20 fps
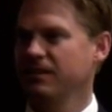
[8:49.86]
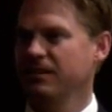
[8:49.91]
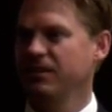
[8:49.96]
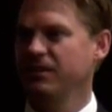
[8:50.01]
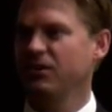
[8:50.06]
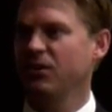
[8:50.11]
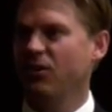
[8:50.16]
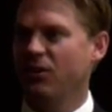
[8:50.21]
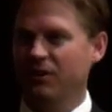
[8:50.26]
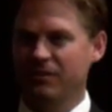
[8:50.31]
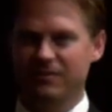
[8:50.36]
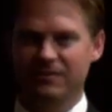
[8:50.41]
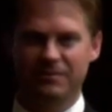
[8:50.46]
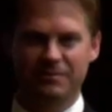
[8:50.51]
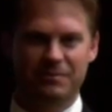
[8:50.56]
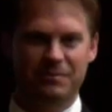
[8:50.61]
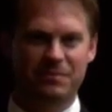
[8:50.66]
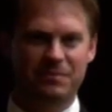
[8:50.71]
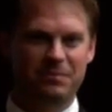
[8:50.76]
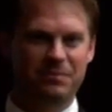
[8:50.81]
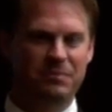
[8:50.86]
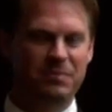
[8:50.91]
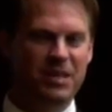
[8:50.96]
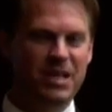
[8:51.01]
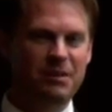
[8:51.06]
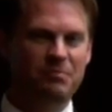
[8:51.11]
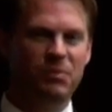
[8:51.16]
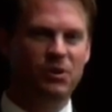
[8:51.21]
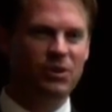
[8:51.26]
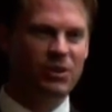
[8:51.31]
You know,
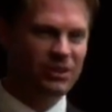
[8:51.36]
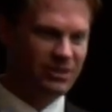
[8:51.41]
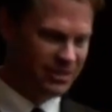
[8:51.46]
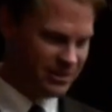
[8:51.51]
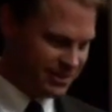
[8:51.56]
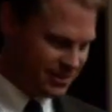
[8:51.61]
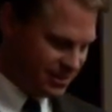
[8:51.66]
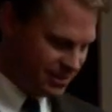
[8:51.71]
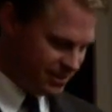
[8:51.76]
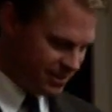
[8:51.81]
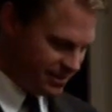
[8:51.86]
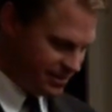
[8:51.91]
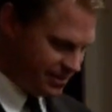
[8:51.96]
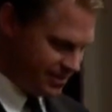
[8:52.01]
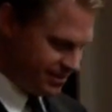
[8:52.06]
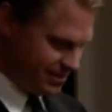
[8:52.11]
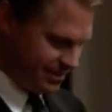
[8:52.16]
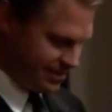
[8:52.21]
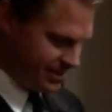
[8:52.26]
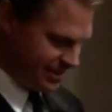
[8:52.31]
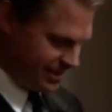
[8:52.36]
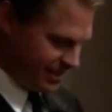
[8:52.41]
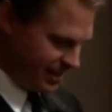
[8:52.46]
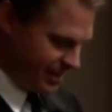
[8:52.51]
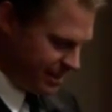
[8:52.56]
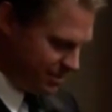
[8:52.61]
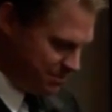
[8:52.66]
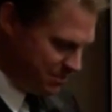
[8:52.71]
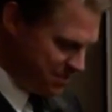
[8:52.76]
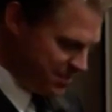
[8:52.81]
people
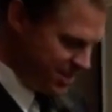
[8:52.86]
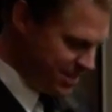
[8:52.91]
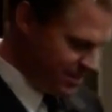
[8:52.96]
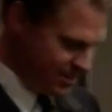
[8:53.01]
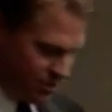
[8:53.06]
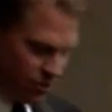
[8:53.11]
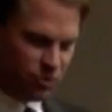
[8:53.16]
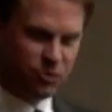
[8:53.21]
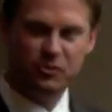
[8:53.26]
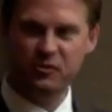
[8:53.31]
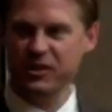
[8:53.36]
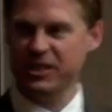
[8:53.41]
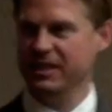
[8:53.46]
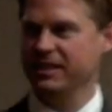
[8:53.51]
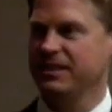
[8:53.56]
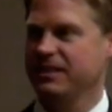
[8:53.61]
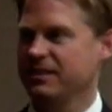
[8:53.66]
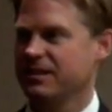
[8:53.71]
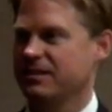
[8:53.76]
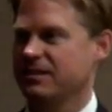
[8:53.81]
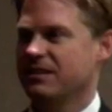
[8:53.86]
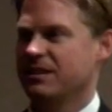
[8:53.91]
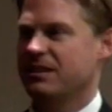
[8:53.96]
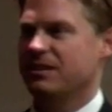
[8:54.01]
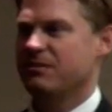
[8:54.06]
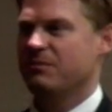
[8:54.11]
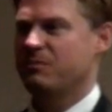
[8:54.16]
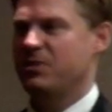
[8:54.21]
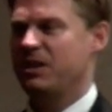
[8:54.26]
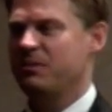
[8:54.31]
can be goofy.
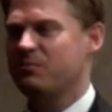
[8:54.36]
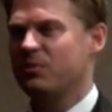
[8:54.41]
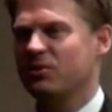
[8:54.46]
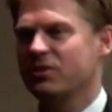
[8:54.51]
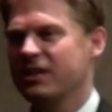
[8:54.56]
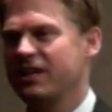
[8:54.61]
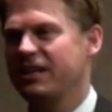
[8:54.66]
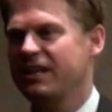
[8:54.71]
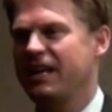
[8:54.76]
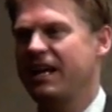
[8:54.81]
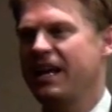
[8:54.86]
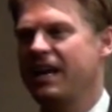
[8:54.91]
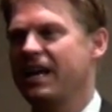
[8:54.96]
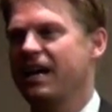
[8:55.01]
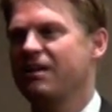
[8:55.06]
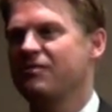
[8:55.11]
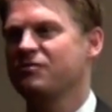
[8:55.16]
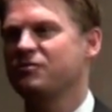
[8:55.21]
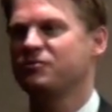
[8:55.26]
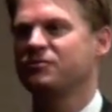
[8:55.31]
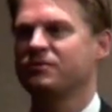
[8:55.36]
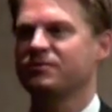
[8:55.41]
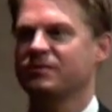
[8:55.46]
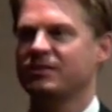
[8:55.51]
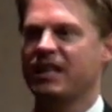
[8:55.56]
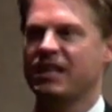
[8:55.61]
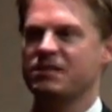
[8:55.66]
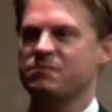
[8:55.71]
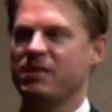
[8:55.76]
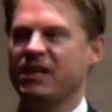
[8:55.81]
People can have
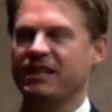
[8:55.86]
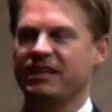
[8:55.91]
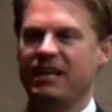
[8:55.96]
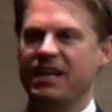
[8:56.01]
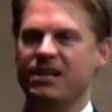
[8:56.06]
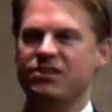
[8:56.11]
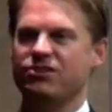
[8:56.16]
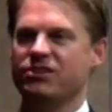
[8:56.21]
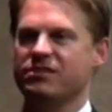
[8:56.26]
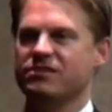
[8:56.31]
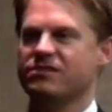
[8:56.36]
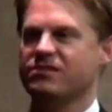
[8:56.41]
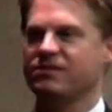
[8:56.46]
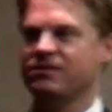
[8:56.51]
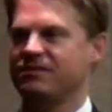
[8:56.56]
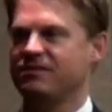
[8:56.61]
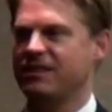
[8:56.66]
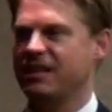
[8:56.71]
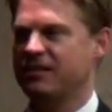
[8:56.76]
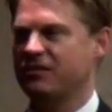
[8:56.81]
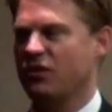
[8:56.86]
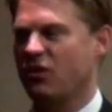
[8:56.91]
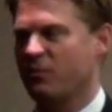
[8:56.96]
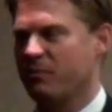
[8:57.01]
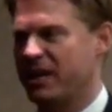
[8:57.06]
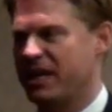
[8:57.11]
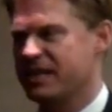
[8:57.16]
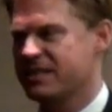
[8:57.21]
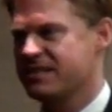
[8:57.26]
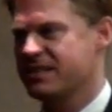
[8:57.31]
expectations that don't
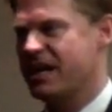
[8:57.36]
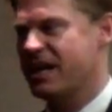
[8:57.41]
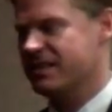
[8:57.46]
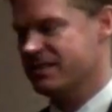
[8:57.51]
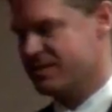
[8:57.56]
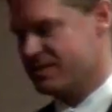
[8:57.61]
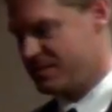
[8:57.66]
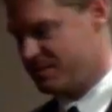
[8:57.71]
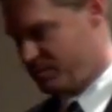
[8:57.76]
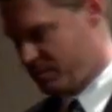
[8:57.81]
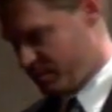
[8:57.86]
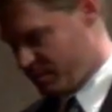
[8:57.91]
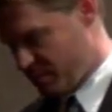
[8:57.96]
make sense.